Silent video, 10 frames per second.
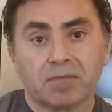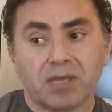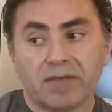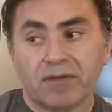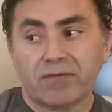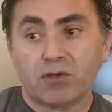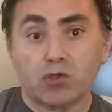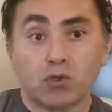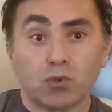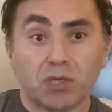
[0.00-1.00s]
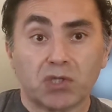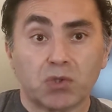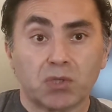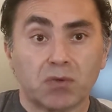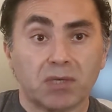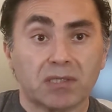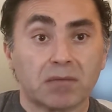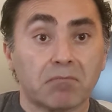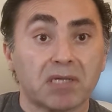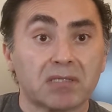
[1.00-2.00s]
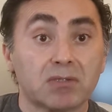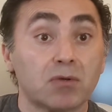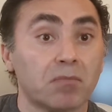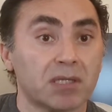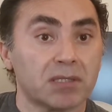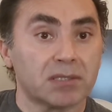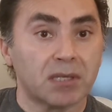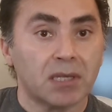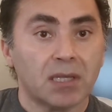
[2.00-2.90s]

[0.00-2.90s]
Even if it's 2 weeks, 3 weeks, a month, 2 months.